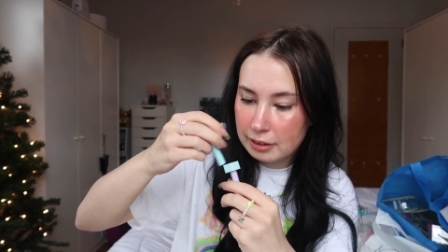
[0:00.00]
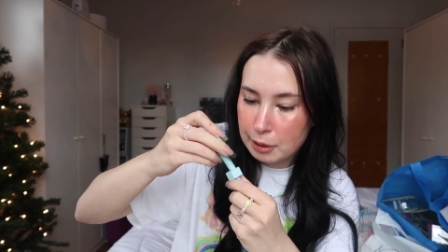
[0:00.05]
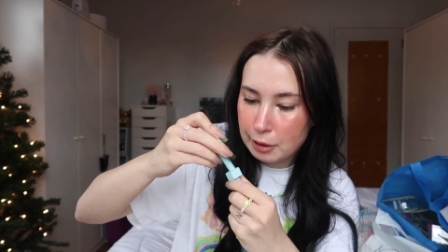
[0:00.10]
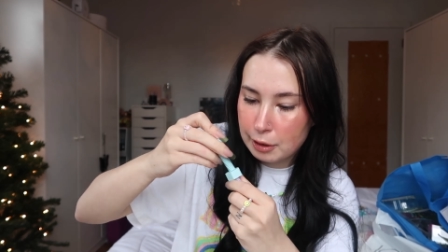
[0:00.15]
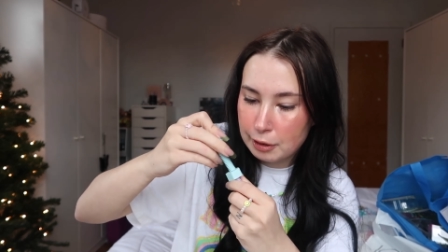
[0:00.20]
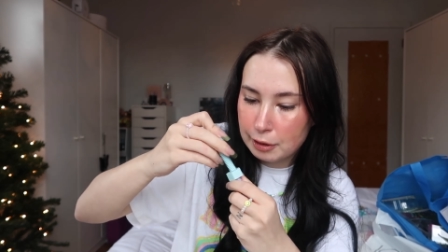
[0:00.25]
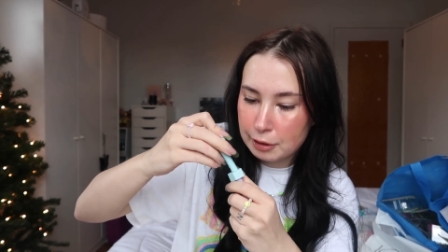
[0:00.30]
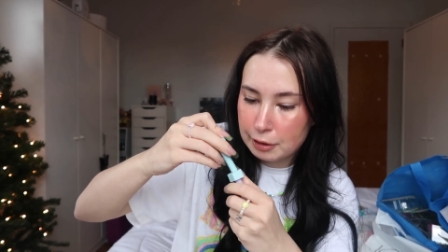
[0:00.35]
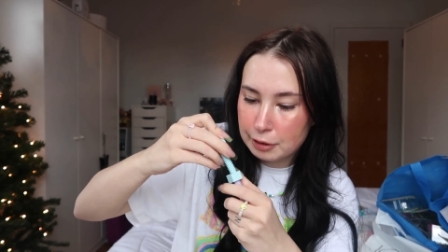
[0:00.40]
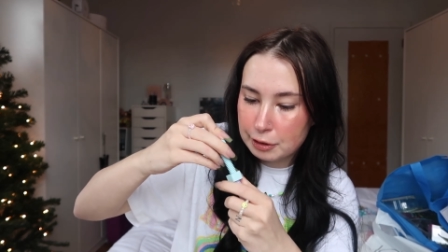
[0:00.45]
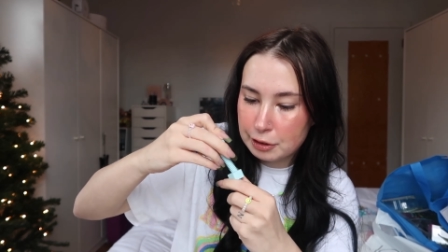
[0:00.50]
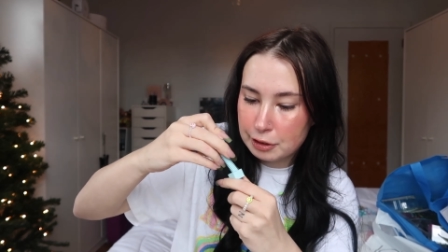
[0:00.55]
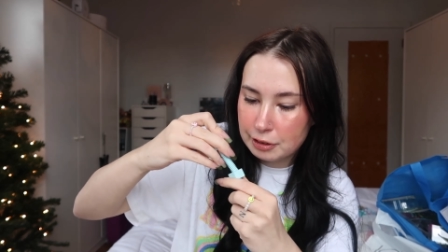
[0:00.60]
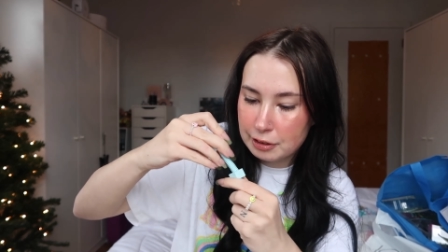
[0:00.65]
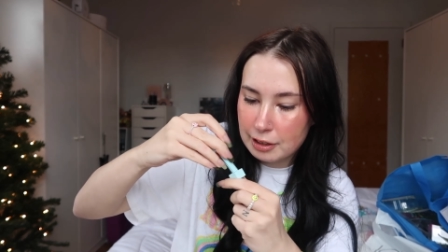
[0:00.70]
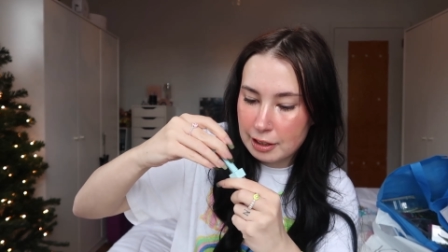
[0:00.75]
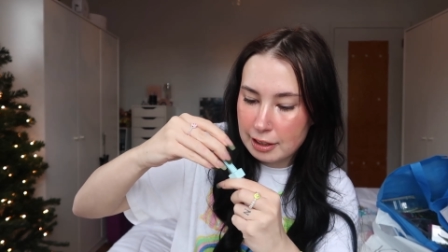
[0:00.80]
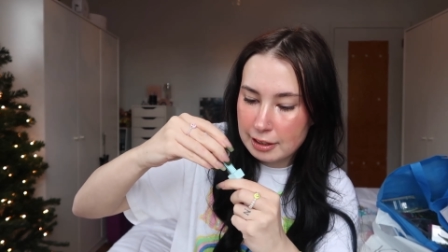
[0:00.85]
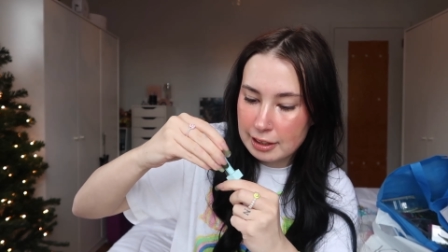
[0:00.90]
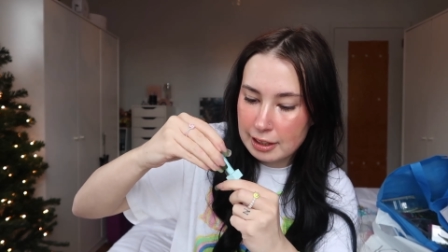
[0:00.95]

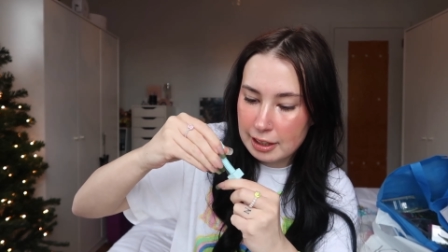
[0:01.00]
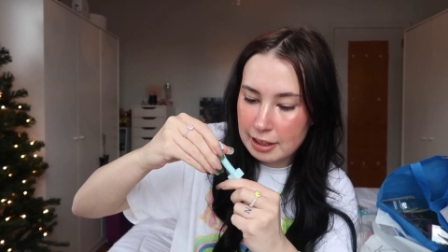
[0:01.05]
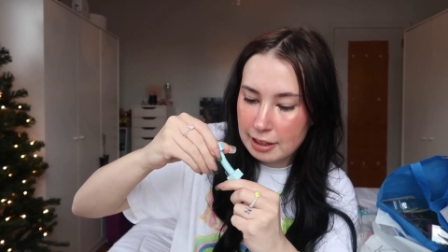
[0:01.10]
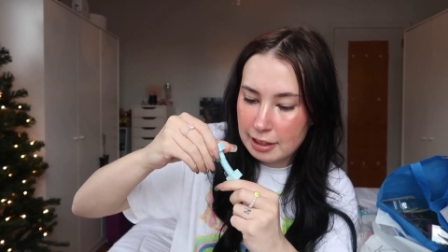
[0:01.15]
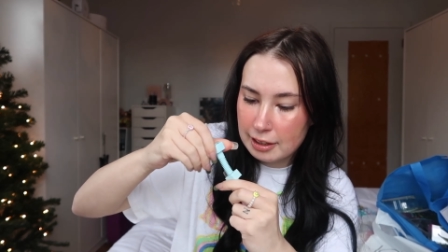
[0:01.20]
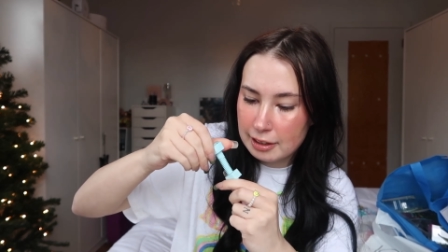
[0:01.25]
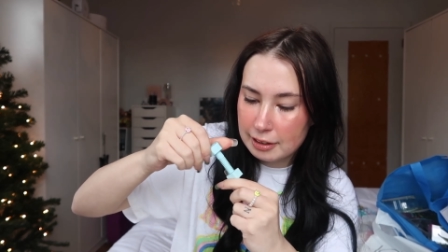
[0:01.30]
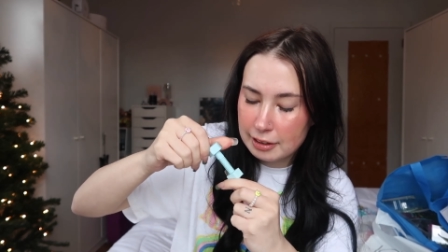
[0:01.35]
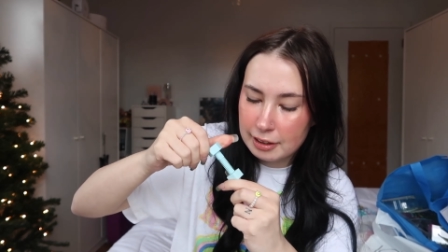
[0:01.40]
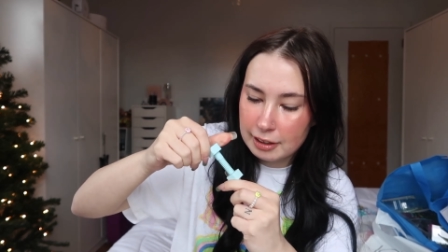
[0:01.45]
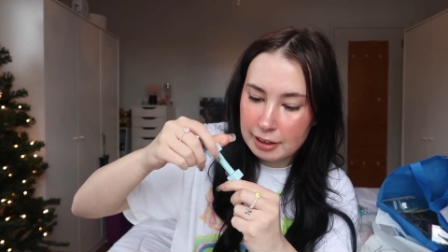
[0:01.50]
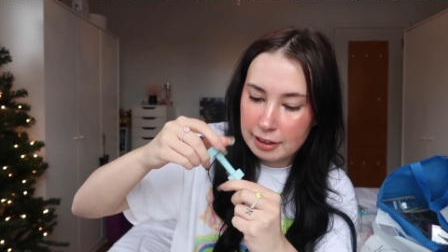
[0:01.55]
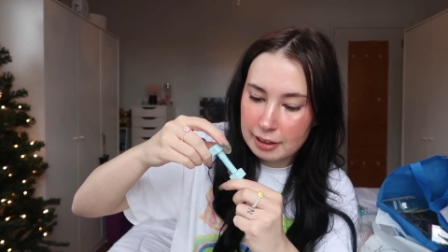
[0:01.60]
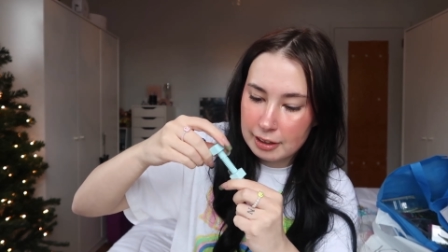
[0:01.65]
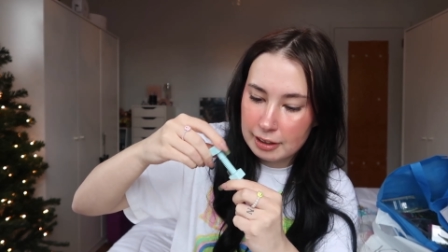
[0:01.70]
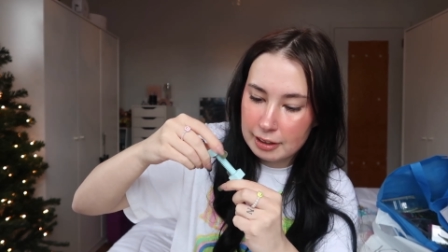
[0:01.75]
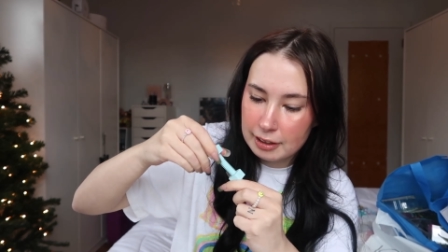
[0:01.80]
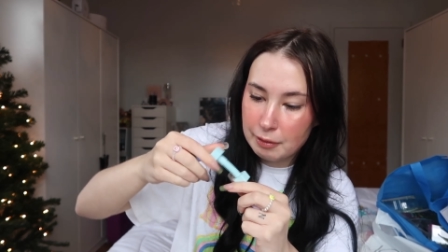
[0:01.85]
partial on the other.